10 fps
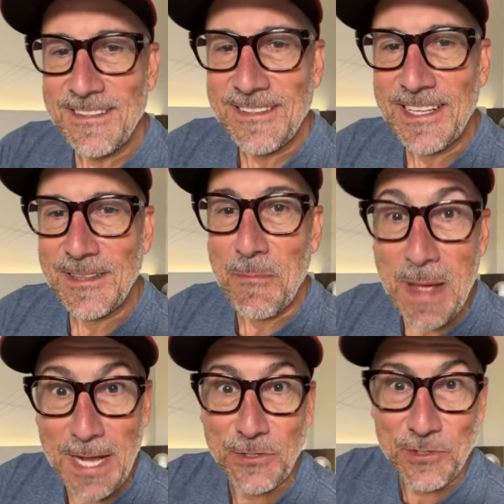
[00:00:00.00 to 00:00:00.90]
that
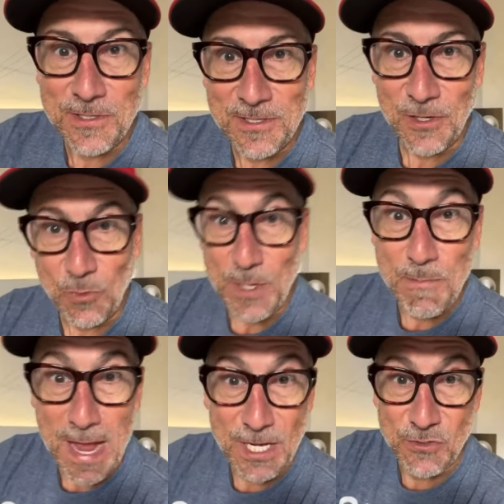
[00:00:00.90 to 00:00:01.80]
the queen
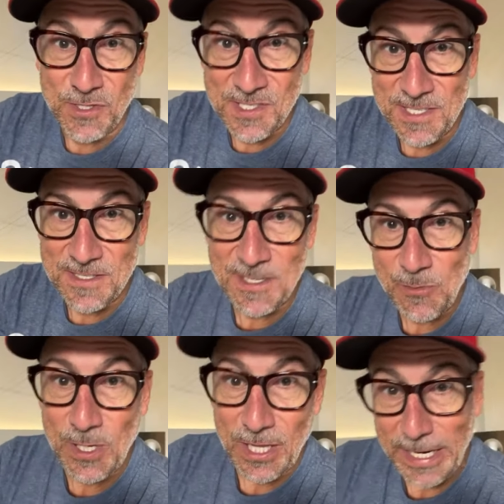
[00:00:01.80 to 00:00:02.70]
mattress sits in.
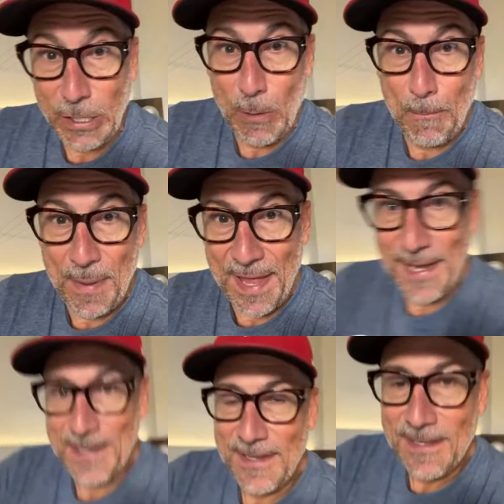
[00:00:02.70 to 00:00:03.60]
We like our bed.